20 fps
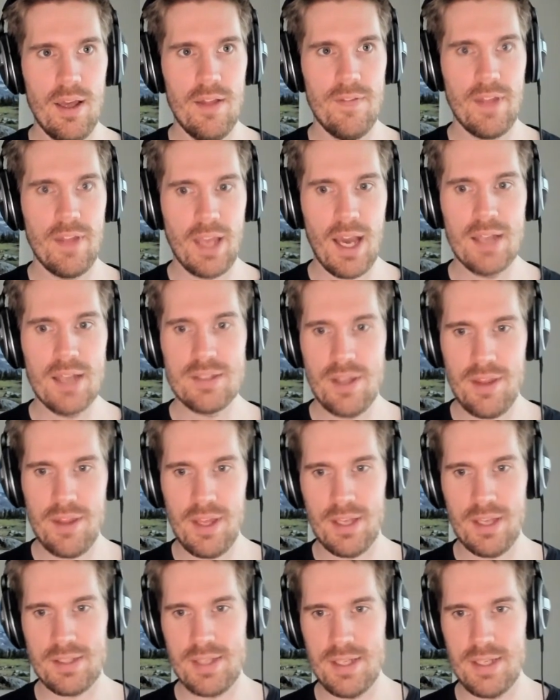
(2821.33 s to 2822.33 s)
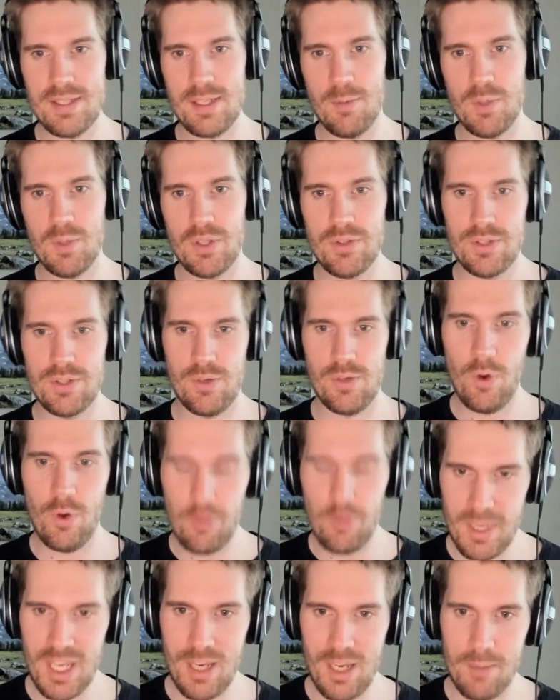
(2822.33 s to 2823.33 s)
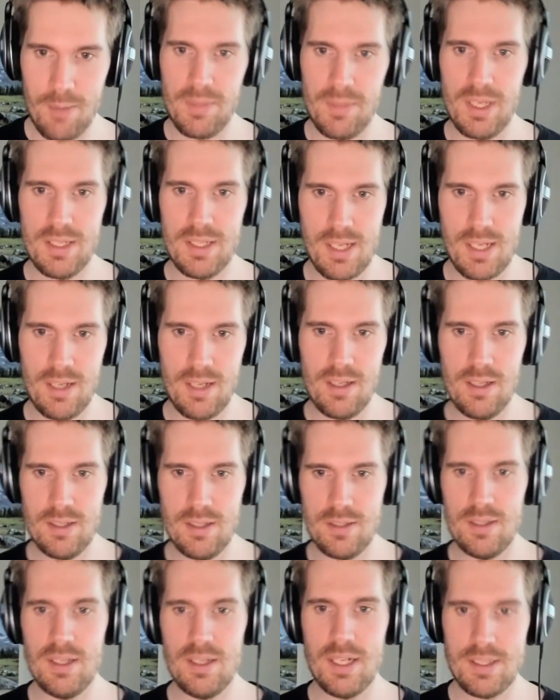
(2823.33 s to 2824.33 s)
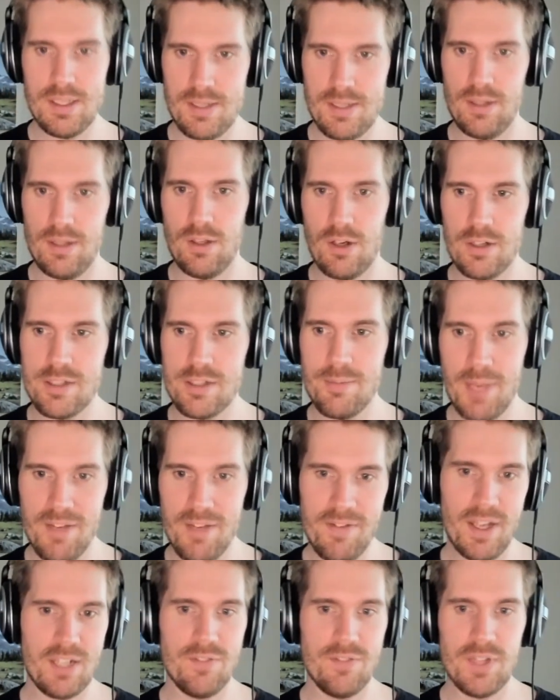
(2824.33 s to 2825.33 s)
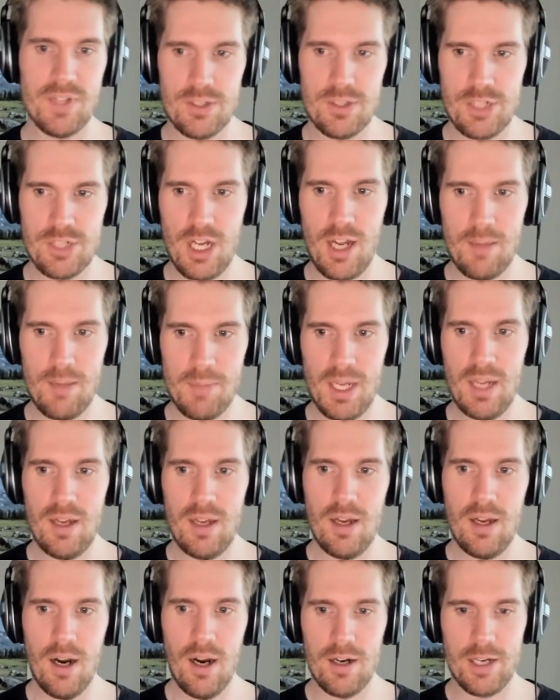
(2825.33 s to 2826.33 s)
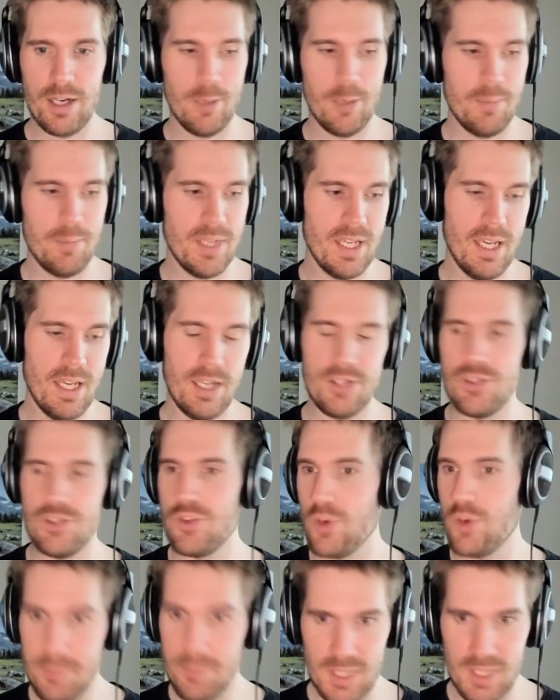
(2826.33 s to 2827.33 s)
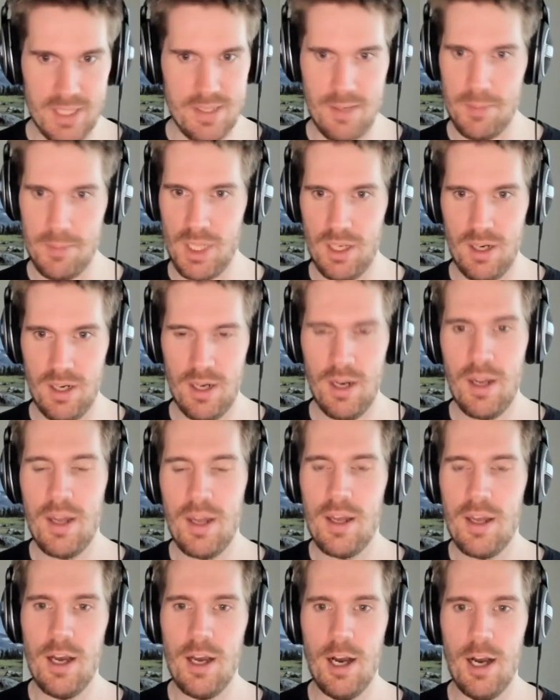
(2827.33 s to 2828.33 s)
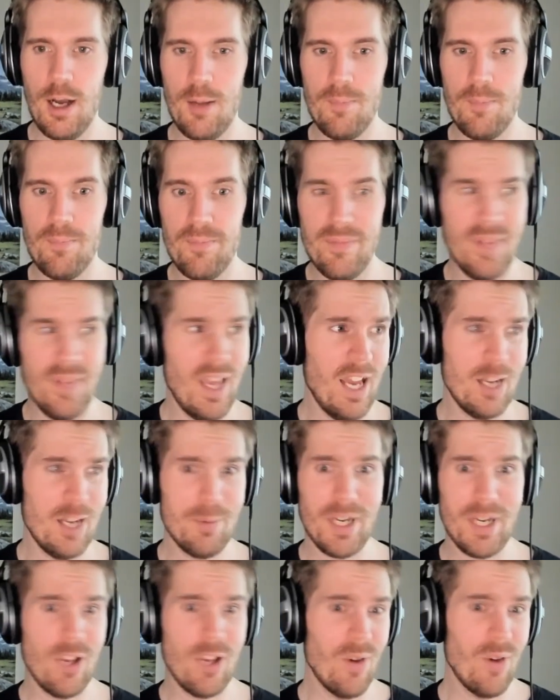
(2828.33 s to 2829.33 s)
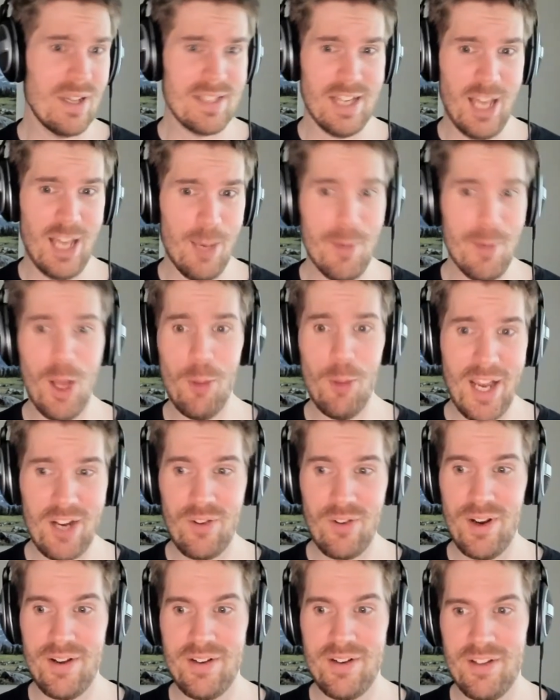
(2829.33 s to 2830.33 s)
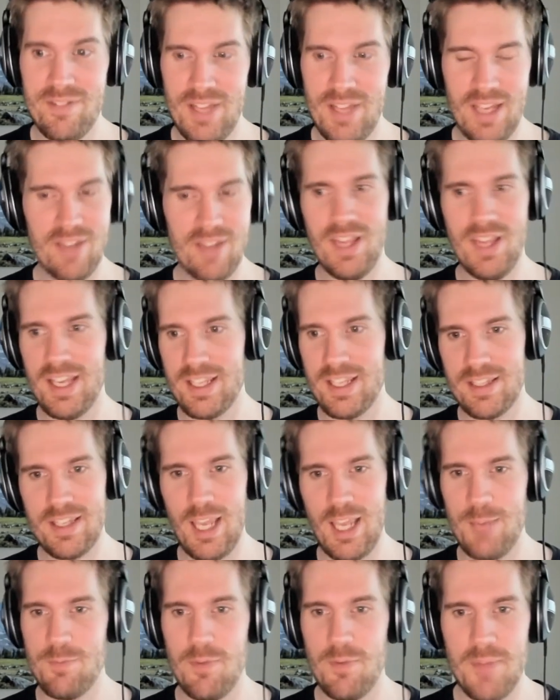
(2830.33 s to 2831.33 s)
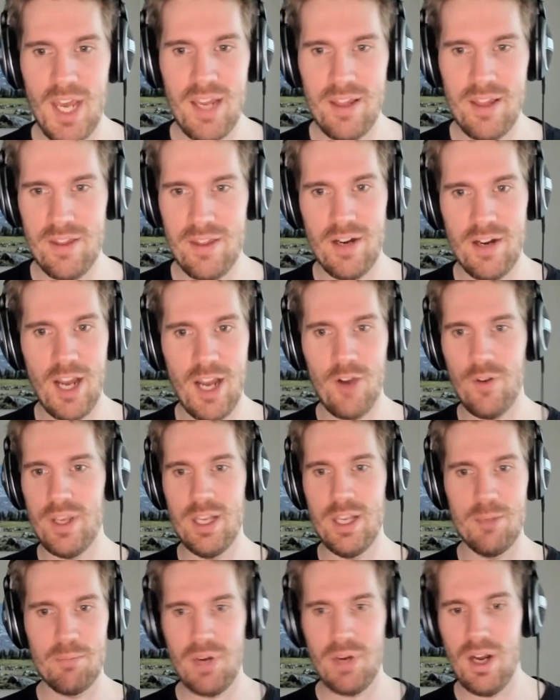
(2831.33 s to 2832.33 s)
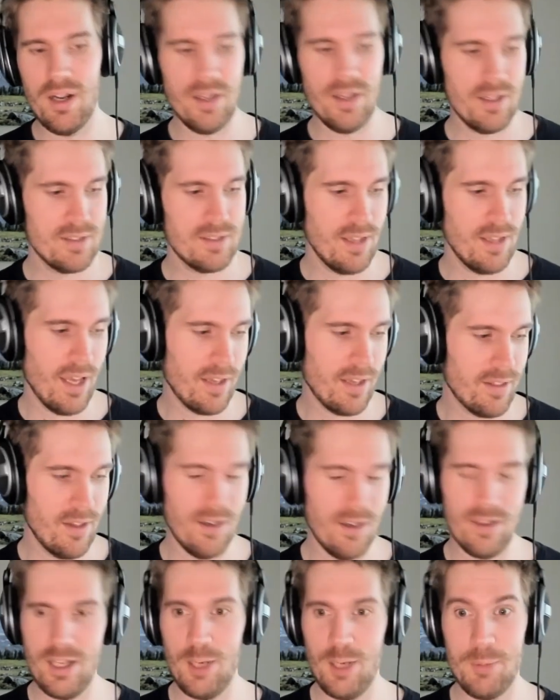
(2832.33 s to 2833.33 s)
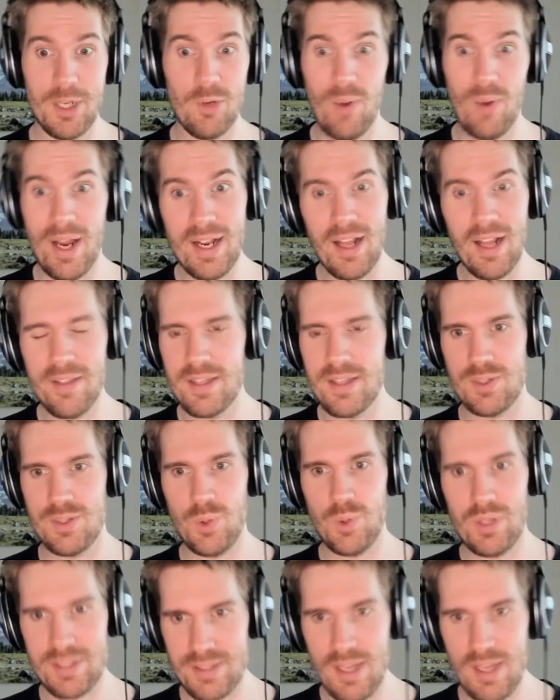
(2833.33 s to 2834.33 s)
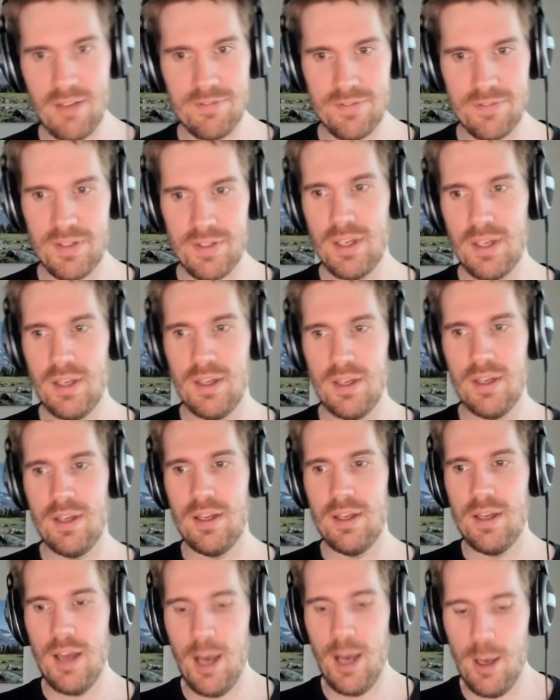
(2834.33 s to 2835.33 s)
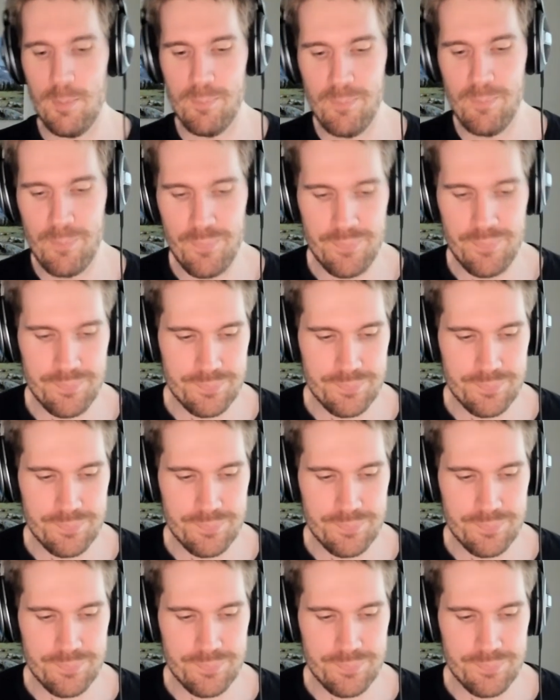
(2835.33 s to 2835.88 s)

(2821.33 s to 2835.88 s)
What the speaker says: the kinds of things that someone who's a growth PM it needs to learn to be effective at their job are going to be extremely similar. Anybody who has an ML background, if they came from that and they're now in products, like they're going to be great at this sort of stuff. Um,